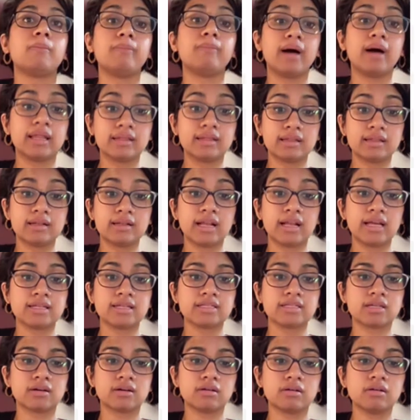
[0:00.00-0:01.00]
A month
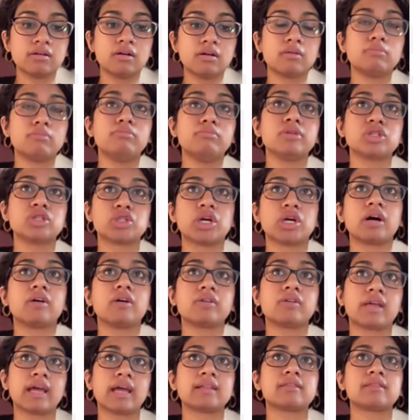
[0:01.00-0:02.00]
later,
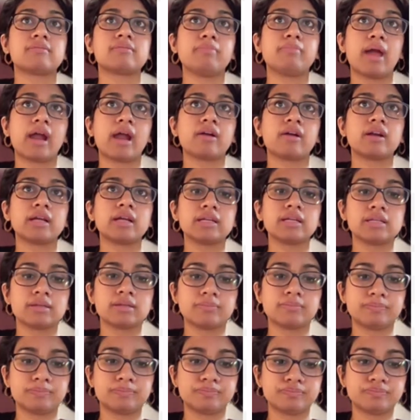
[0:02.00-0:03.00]
Michelle gets married.
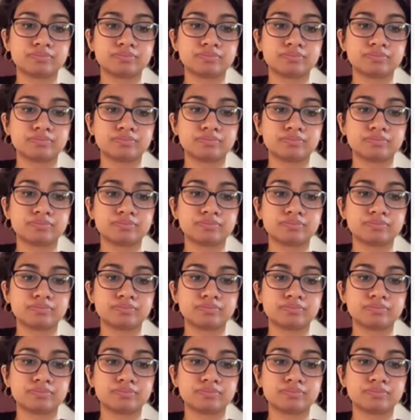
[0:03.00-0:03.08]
